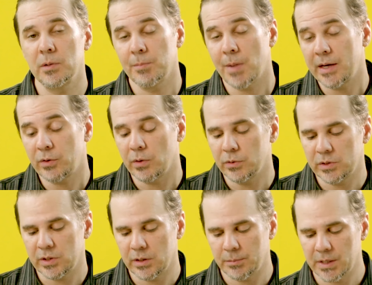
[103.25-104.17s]
or micro
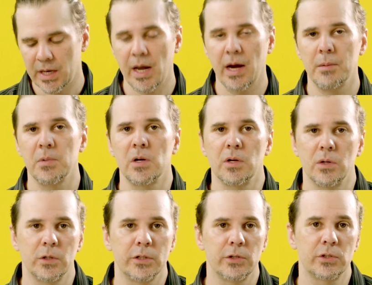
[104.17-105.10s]
cinema
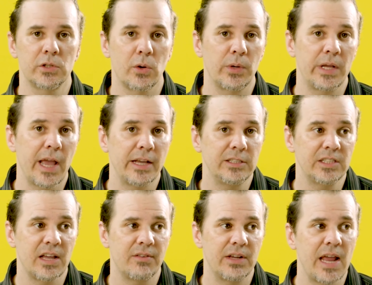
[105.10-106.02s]
camera, or your Sony
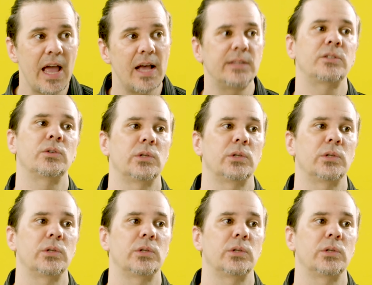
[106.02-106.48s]
A7S,